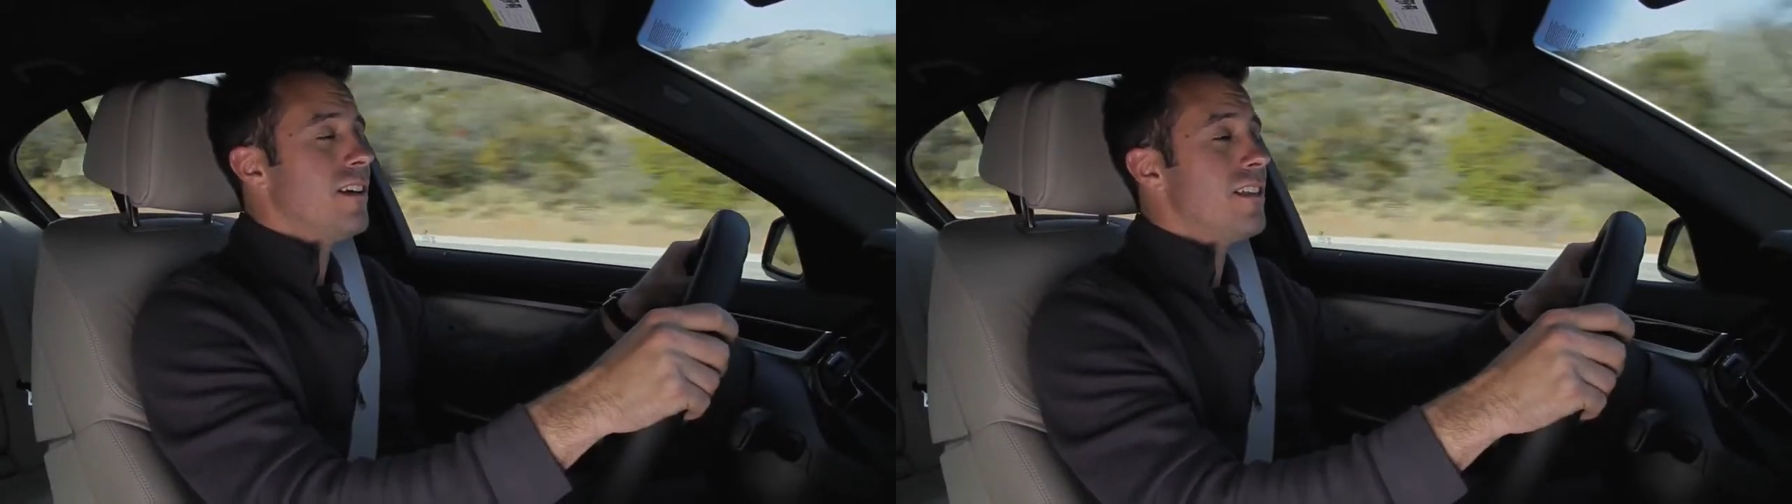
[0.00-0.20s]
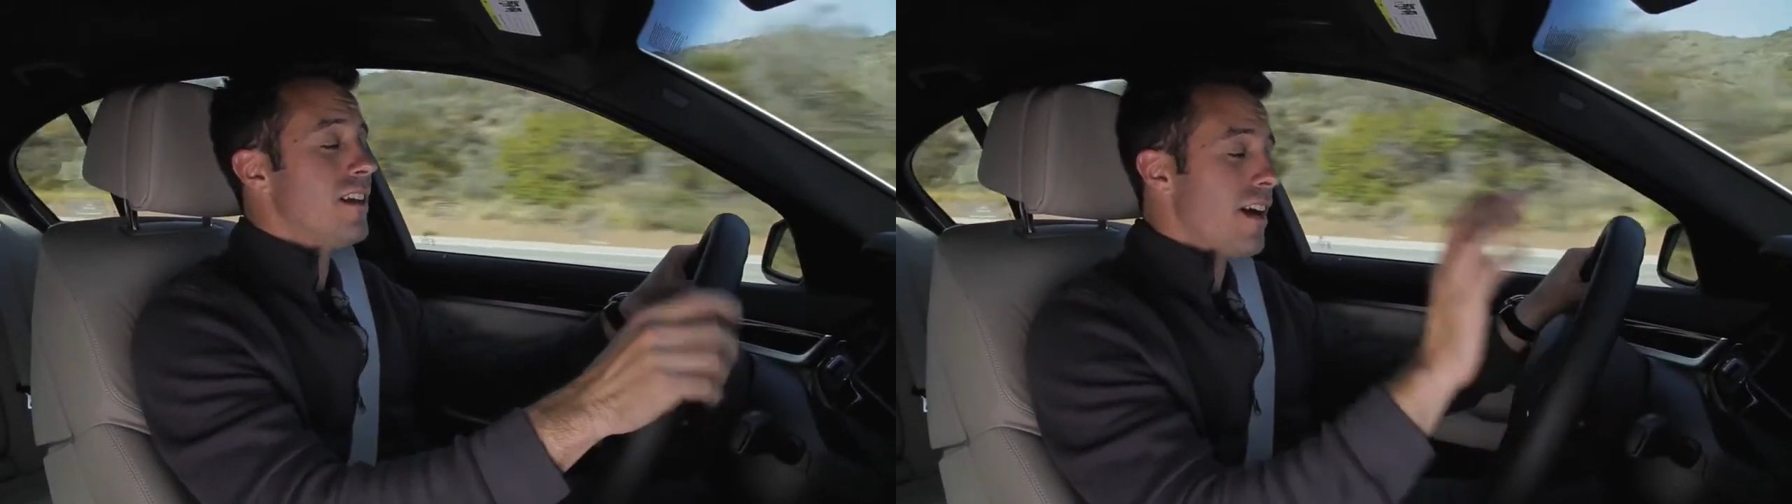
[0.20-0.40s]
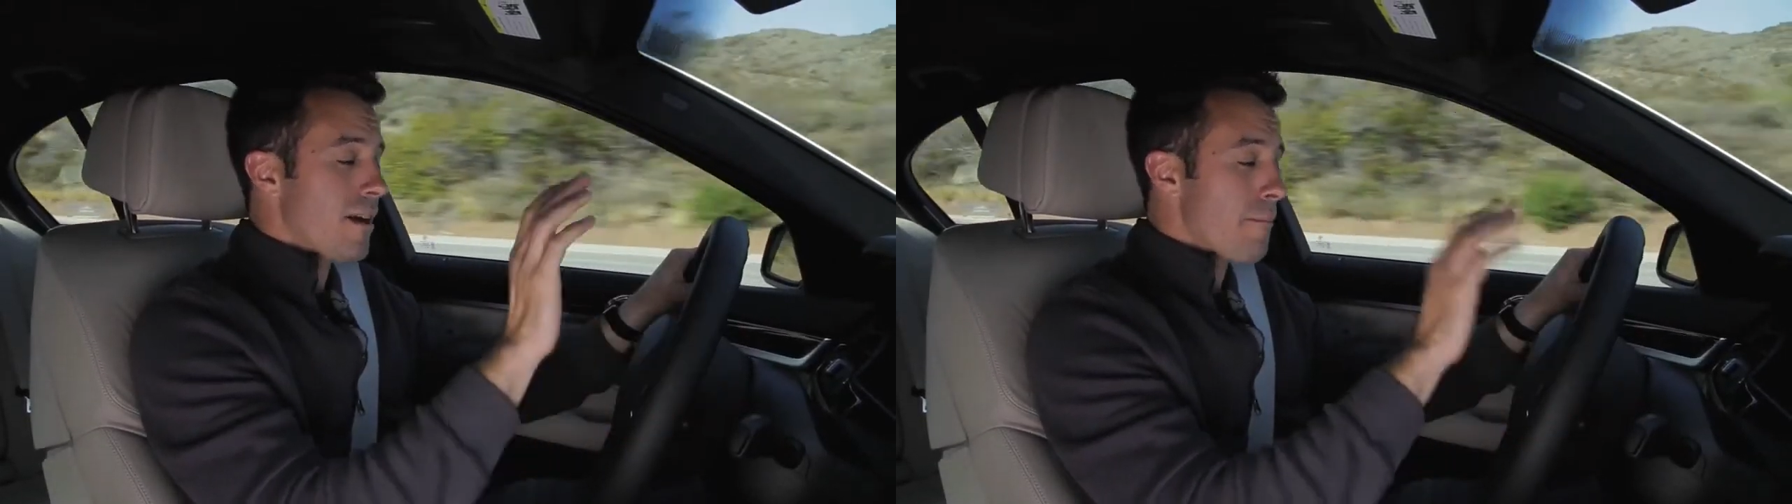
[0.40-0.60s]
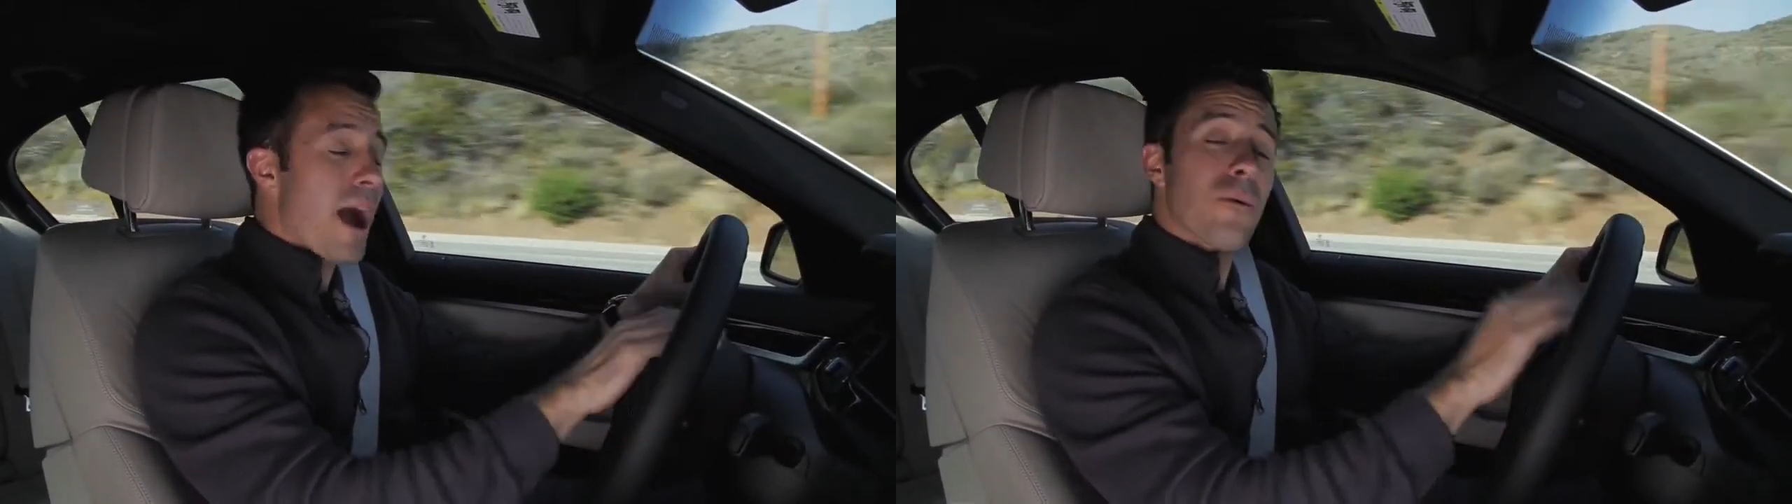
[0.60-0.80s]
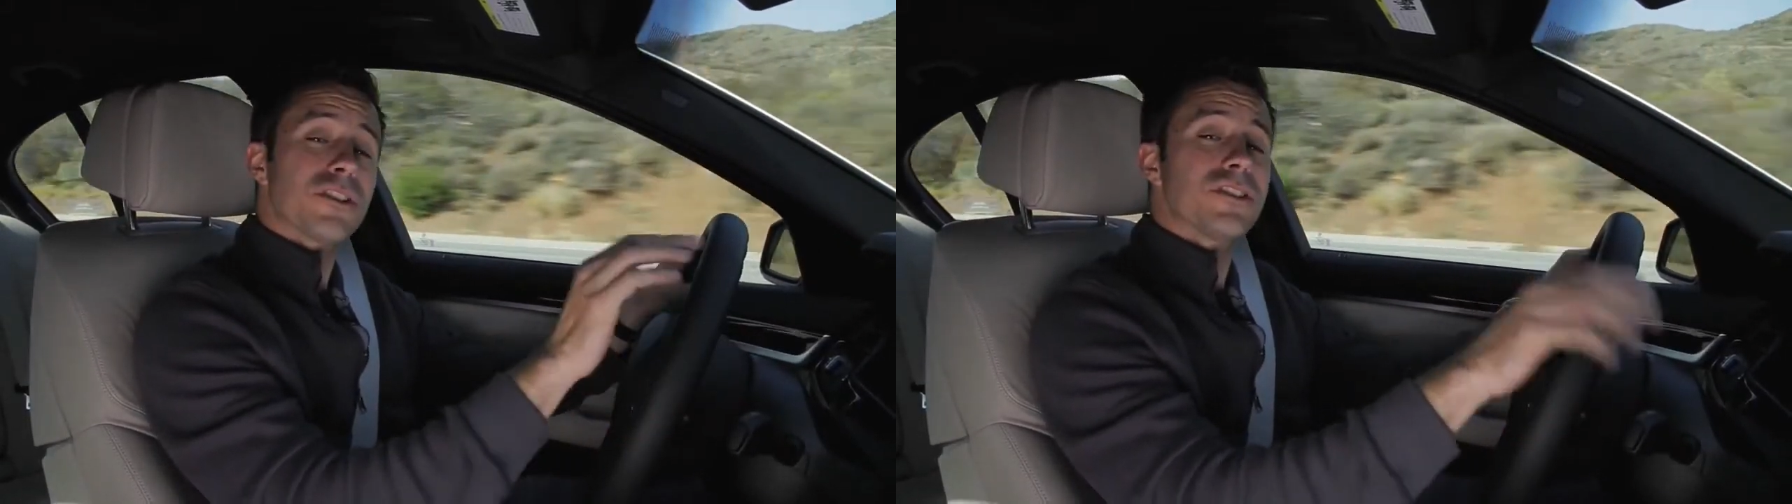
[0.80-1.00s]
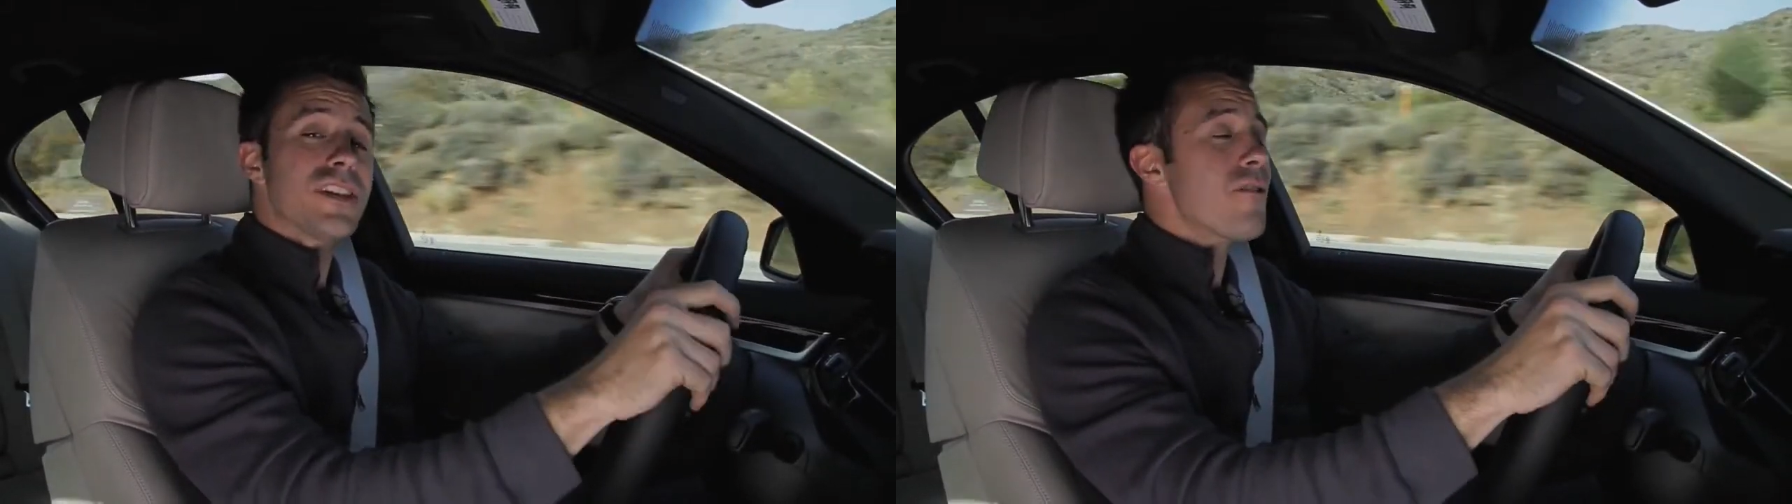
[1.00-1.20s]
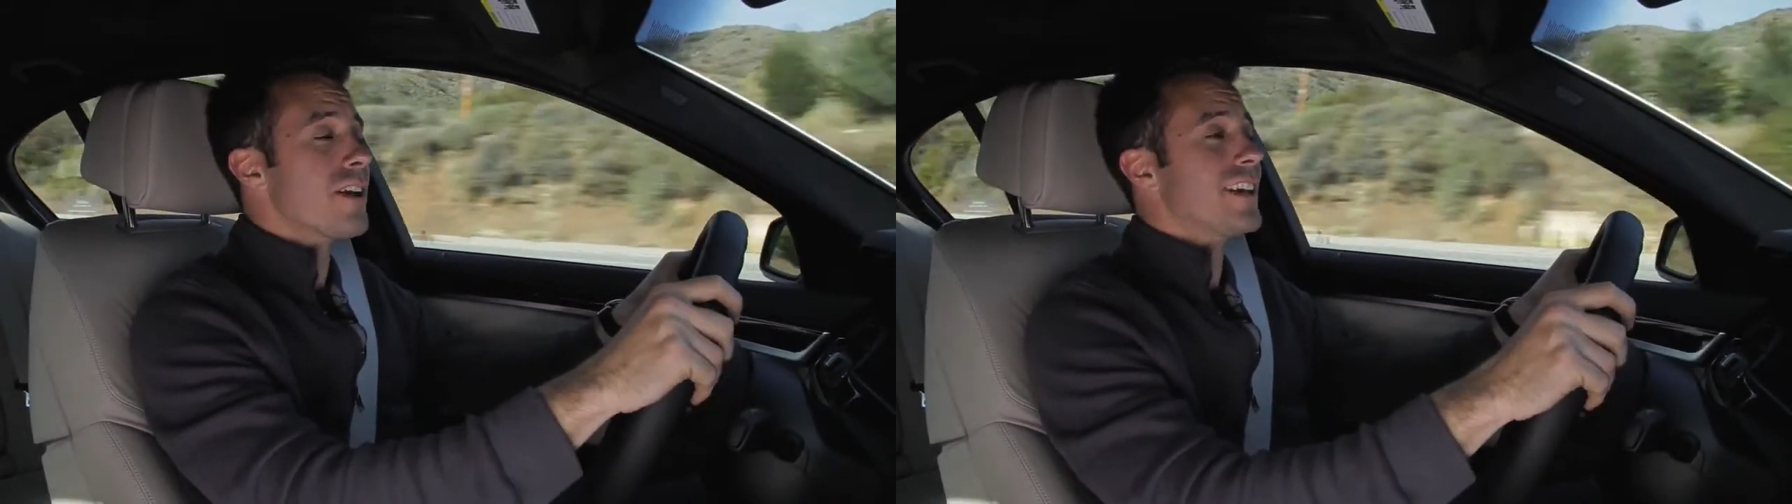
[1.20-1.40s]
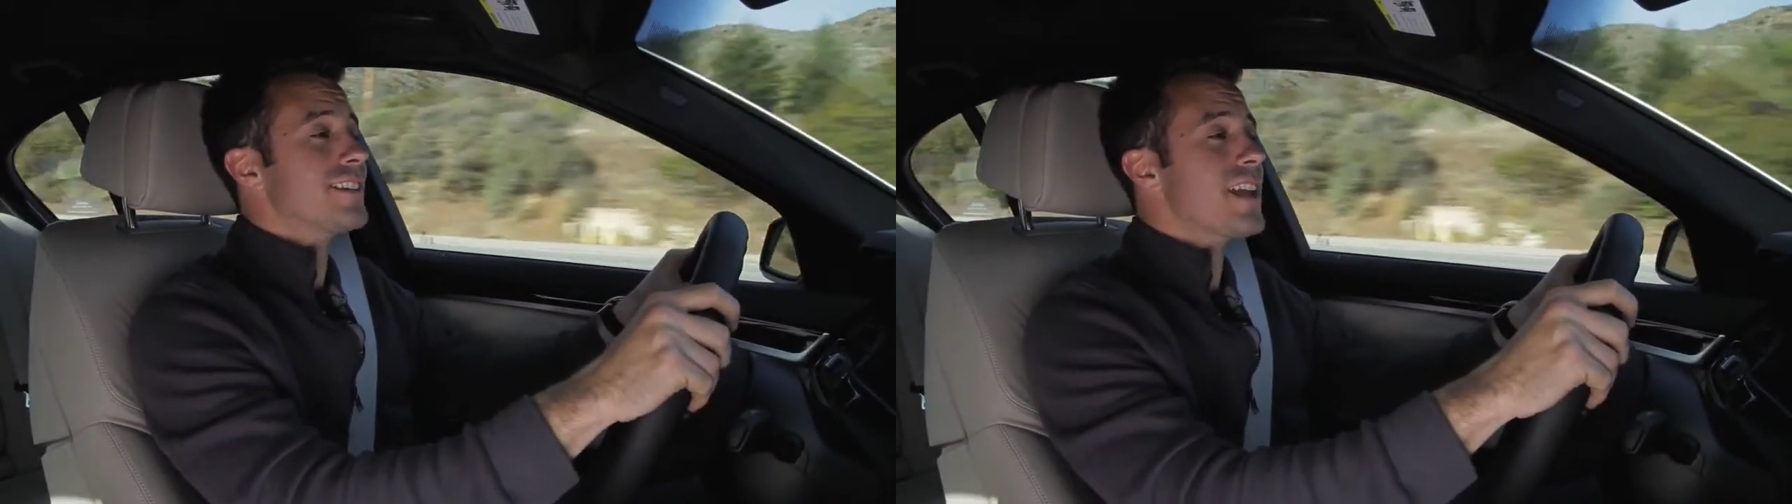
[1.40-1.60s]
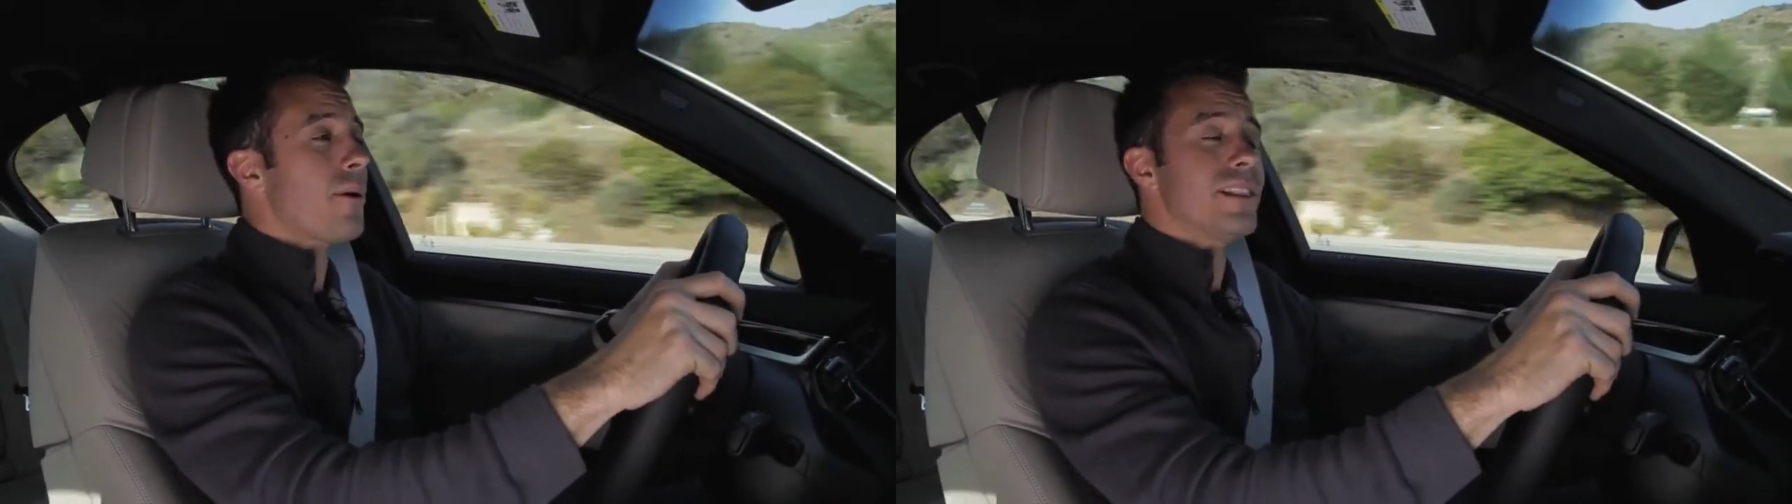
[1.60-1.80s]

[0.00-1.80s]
The power steering is now